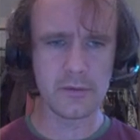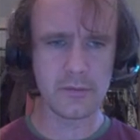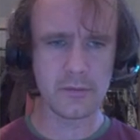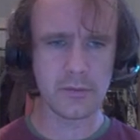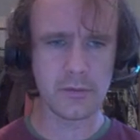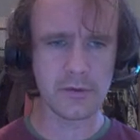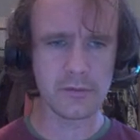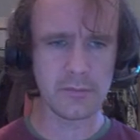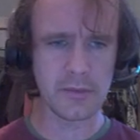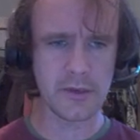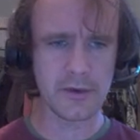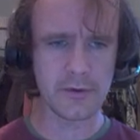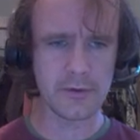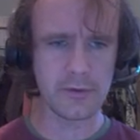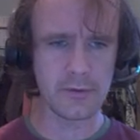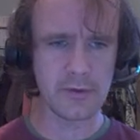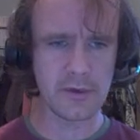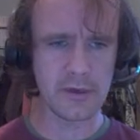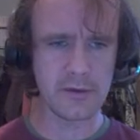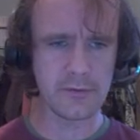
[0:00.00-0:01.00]
What does player 2
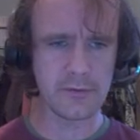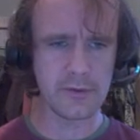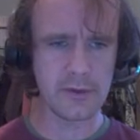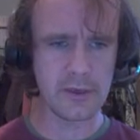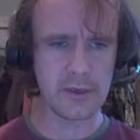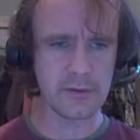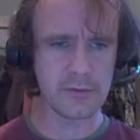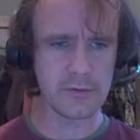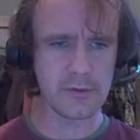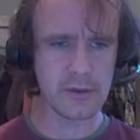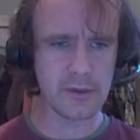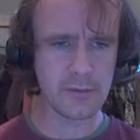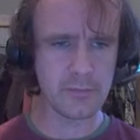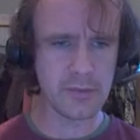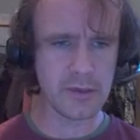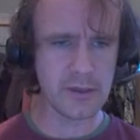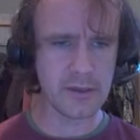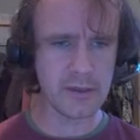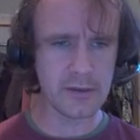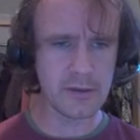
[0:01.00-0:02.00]
have? Yeah, so they can
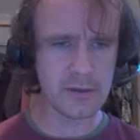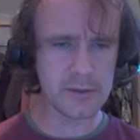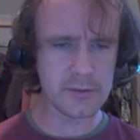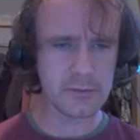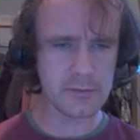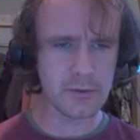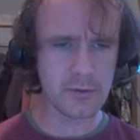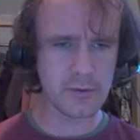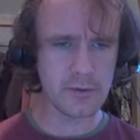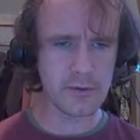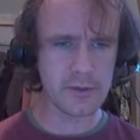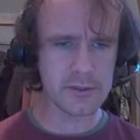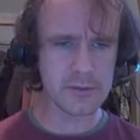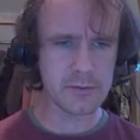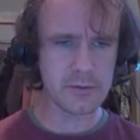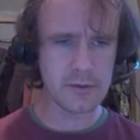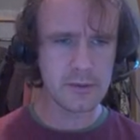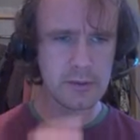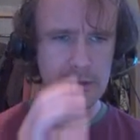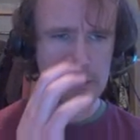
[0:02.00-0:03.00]
play this one or this
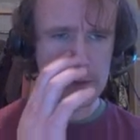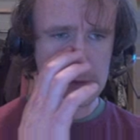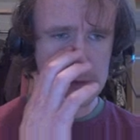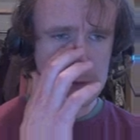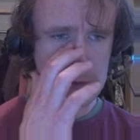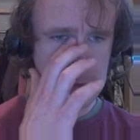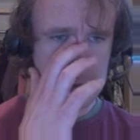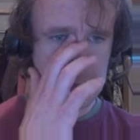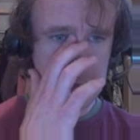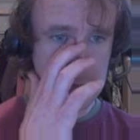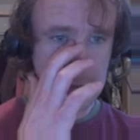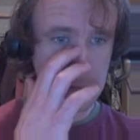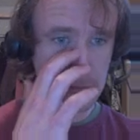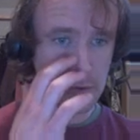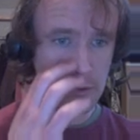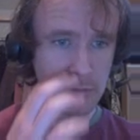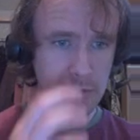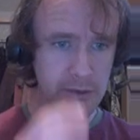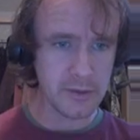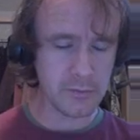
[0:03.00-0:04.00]
one. And they want
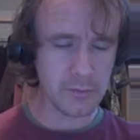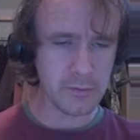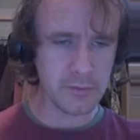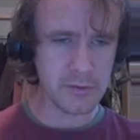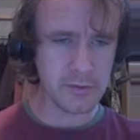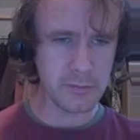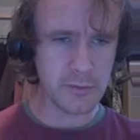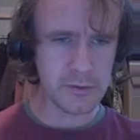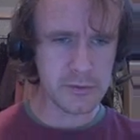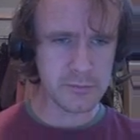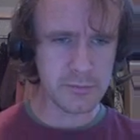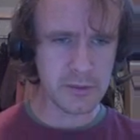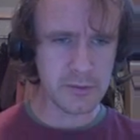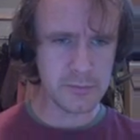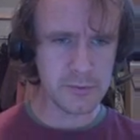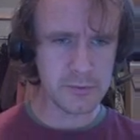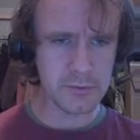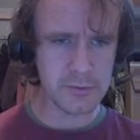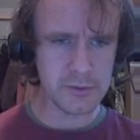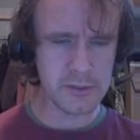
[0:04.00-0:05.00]
to play the one with the most
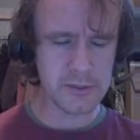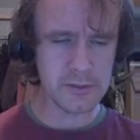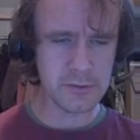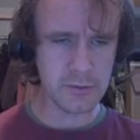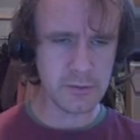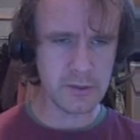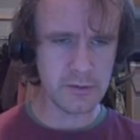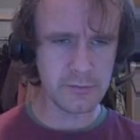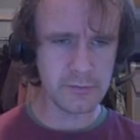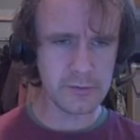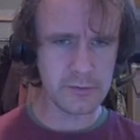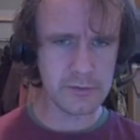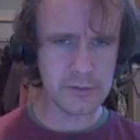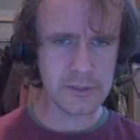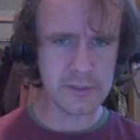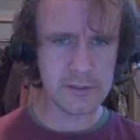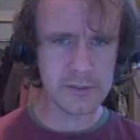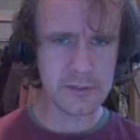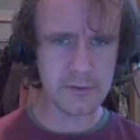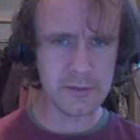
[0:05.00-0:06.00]
pips, which is 12. So
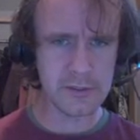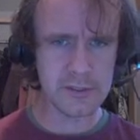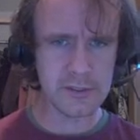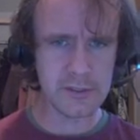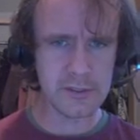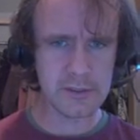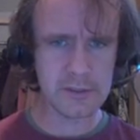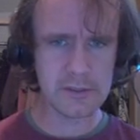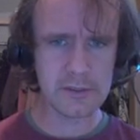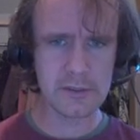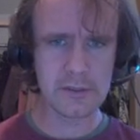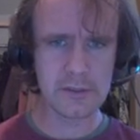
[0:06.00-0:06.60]
that's 3, 6.